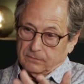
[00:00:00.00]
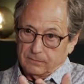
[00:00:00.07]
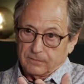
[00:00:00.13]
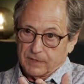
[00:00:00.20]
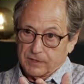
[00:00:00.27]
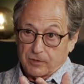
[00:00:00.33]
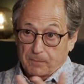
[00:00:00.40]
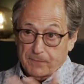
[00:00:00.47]

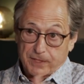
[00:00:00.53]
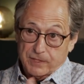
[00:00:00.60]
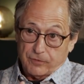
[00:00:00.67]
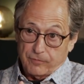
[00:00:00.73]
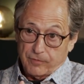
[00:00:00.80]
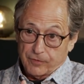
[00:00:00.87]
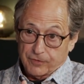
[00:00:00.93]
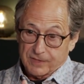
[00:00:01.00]
this compared to
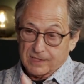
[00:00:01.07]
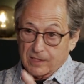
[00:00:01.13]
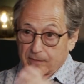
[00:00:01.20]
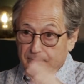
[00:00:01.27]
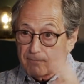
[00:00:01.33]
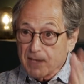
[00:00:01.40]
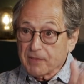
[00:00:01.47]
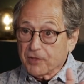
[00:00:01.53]
corona. So a
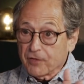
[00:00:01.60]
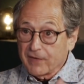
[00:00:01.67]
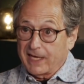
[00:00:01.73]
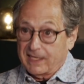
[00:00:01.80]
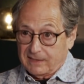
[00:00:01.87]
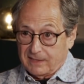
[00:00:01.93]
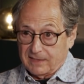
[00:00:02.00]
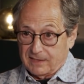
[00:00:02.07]
month of
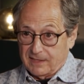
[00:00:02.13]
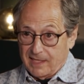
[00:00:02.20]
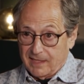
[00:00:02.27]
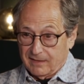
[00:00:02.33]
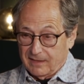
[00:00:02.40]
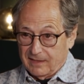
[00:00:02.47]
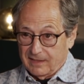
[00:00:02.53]
excess death